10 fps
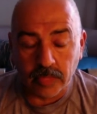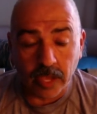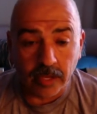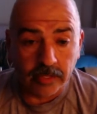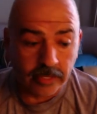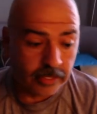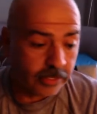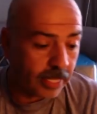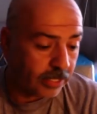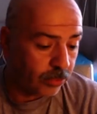Yeah,
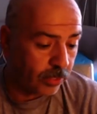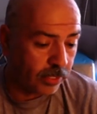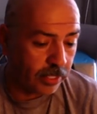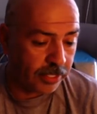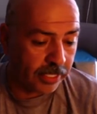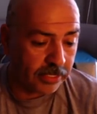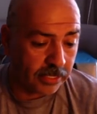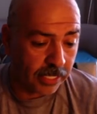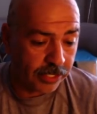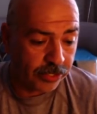and that's one of the things that
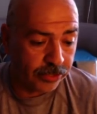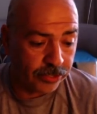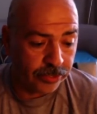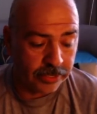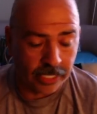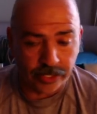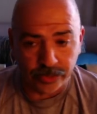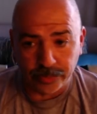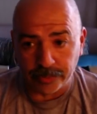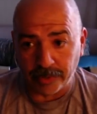I do is I do
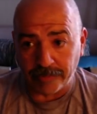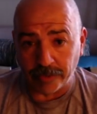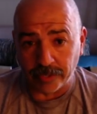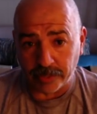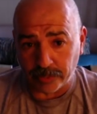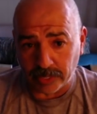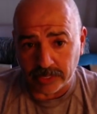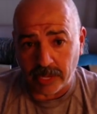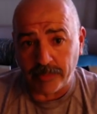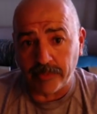put my phone number on
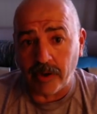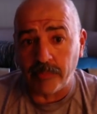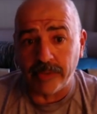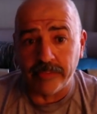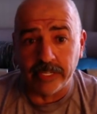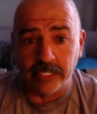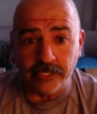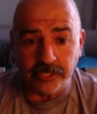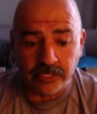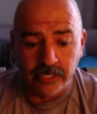top of all my
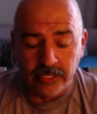videos,